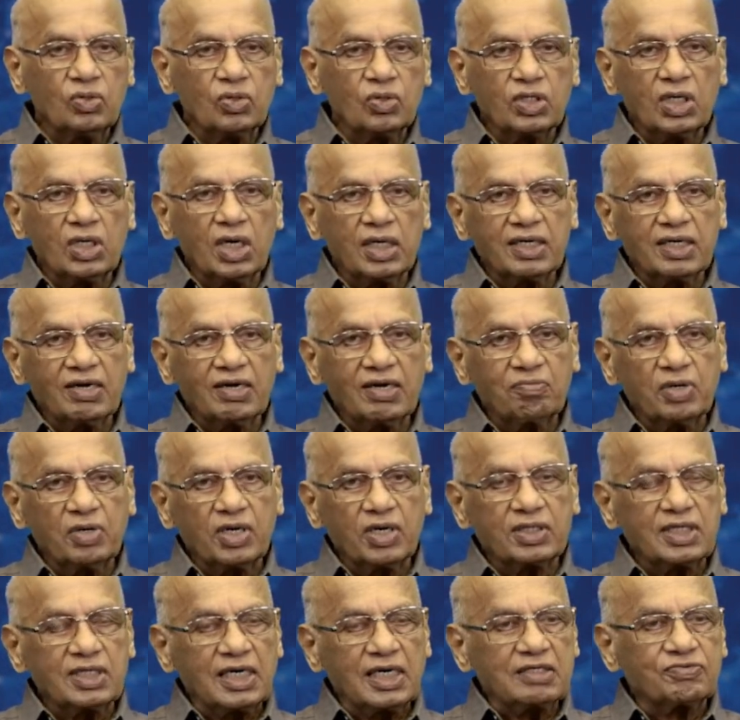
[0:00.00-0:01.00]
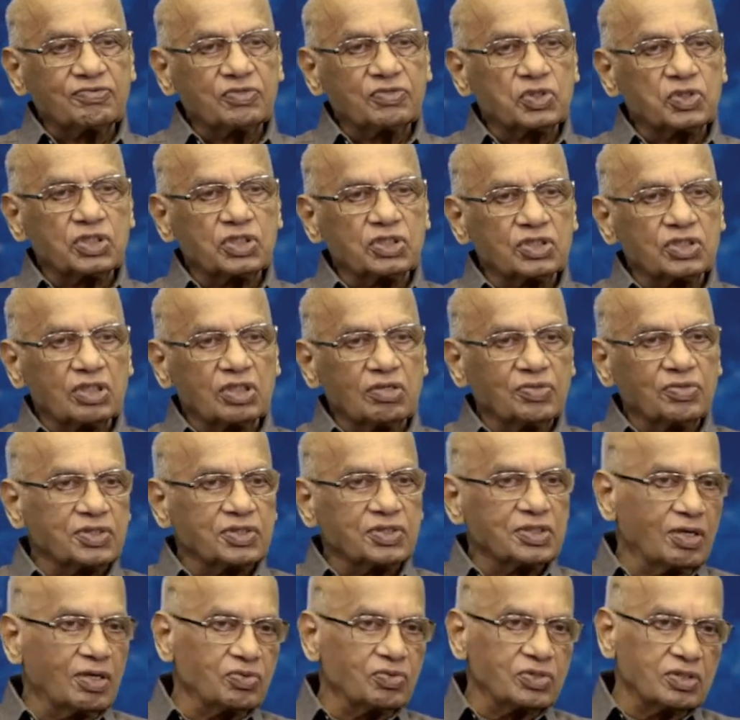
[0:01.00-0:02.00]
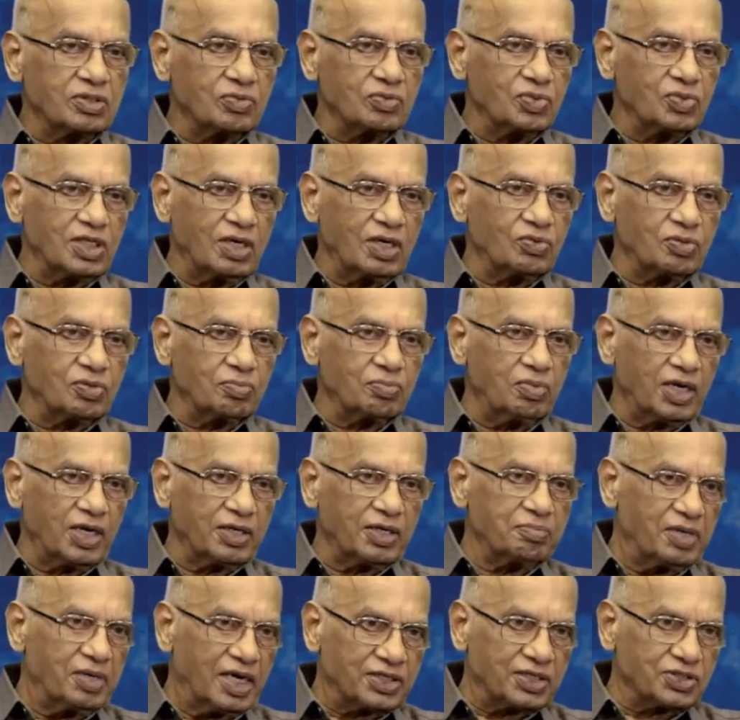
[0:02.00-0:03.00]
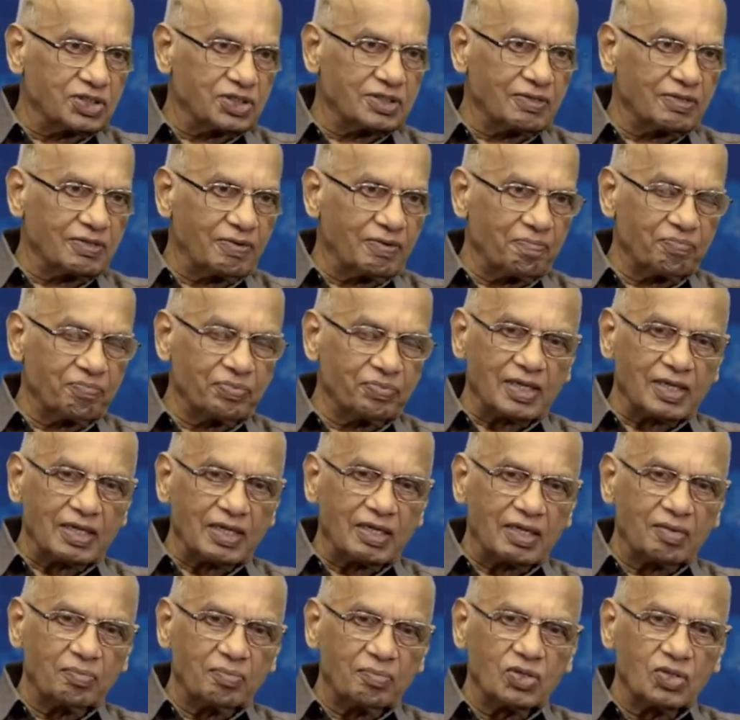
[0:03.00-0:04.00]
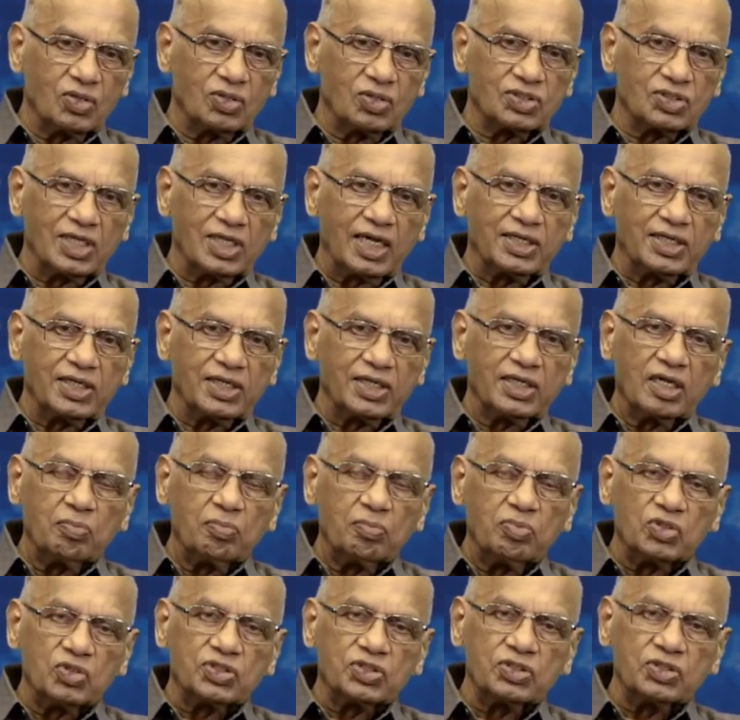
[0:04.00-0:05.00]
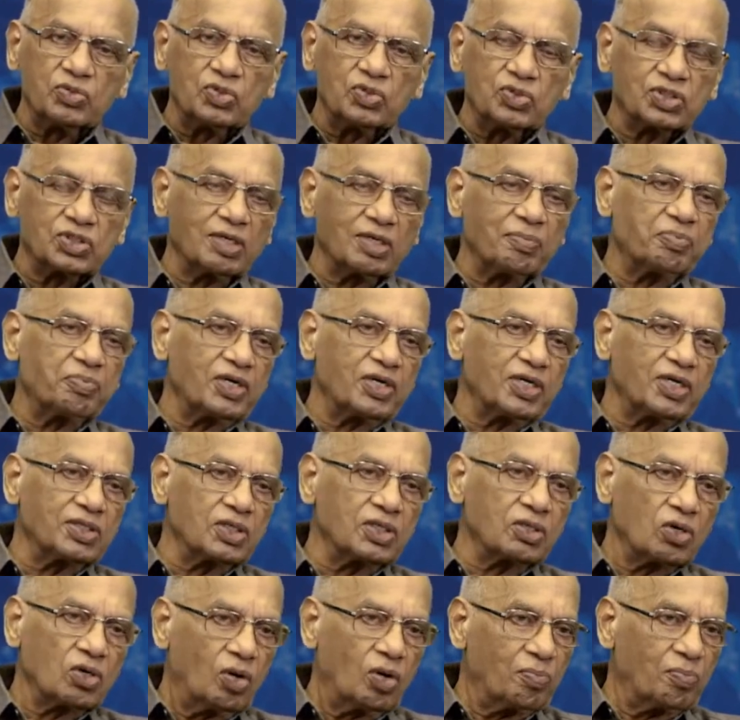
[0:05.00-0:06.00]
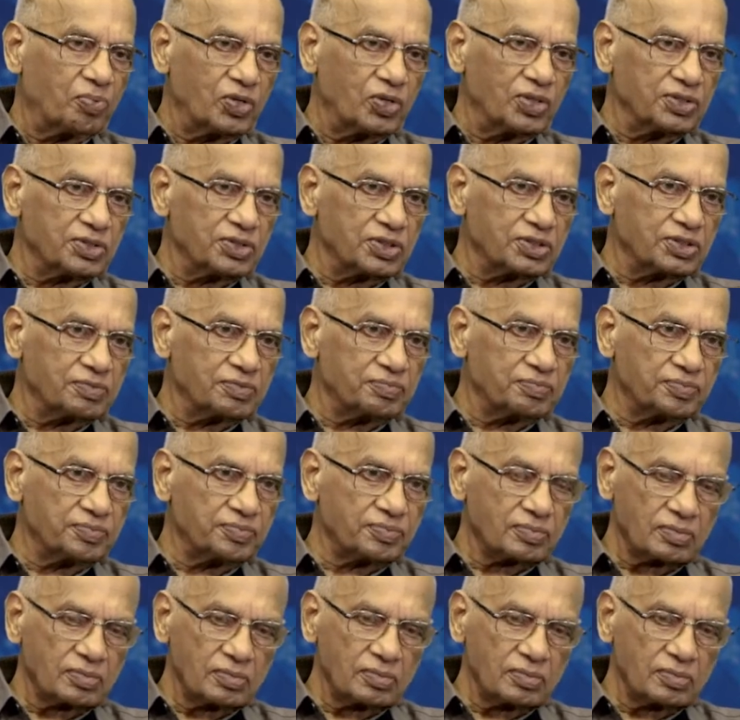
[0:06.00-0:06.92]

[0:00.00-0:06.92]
You cannot have blood transfusion service without blood bags, because that enables you to separate the components.